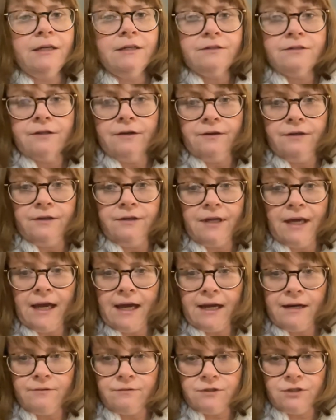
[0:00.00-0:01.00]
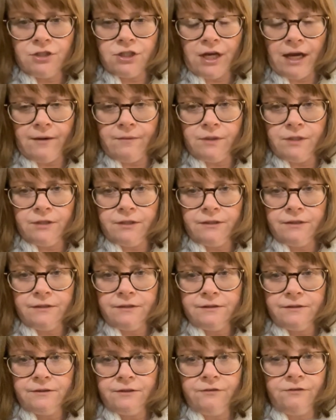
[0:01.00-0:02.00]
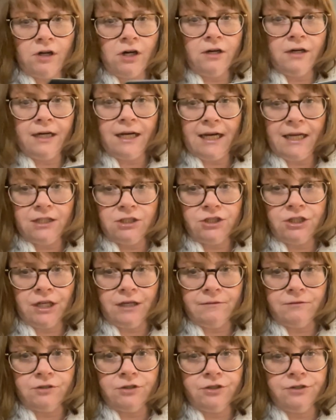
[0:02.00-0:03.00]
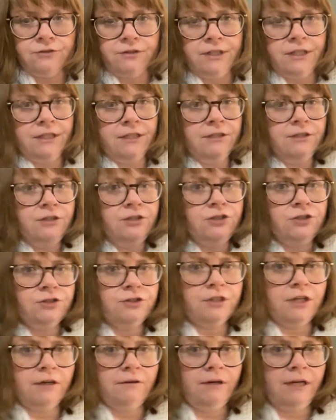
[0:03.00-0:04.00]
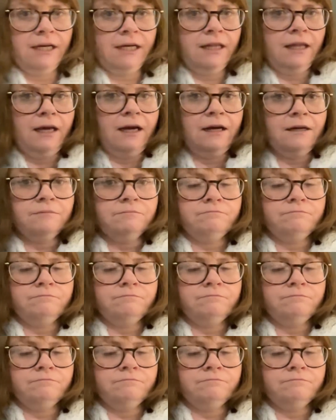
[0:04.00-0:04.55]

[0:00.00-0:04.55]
So you get out the shower, you've got a glass shower screen, you just go like that.